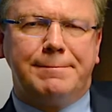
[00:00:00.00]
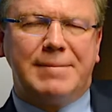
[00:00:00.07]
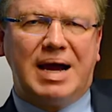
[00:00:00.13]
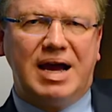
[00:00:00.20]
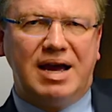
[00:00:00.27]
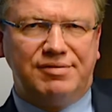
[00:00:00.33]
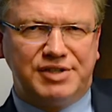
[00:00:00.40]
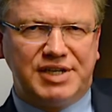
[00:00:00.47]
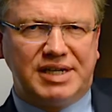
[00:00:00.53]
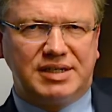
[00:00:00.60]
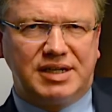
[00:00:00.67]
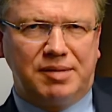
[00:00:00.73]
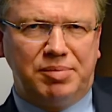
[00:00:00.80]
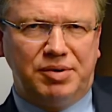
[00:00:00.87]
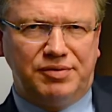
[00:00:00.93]
I have said a
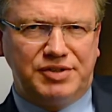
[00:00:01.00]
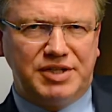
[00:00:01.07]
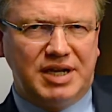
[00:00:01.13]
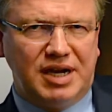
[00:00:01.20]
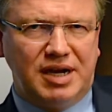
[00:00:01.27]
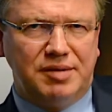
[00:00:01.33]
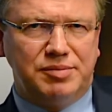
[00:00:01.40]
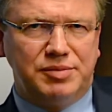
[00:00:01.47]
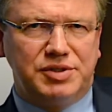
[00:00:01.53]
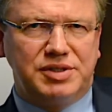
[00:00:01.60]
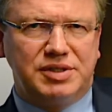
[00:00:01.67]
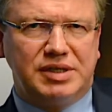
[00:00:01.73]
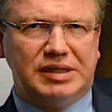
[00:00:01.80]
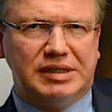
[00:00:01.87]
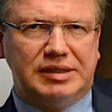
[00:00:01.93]
couple of
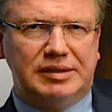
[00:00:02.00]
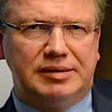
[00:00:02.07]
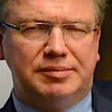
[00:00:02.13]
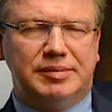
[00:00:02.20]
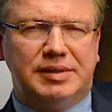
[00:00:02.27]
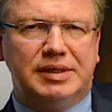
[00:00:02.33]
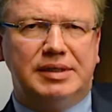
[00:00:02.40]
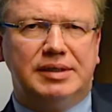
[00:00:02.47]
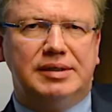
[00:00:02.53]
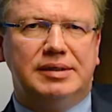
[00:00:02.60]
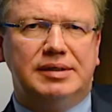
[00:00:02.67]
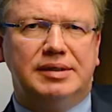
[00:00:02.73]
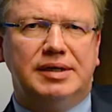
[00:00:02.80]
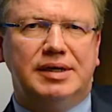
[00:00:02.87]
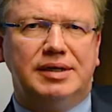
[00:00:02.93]
times,
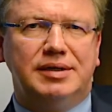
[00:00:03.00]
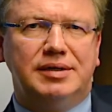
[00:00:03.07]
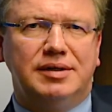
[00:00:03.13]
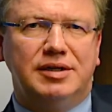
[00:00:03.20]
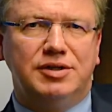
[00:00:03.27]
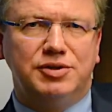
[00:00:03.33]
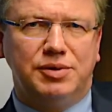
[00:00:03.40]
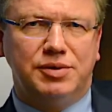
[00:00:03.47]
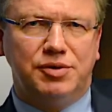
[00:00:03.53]
and also in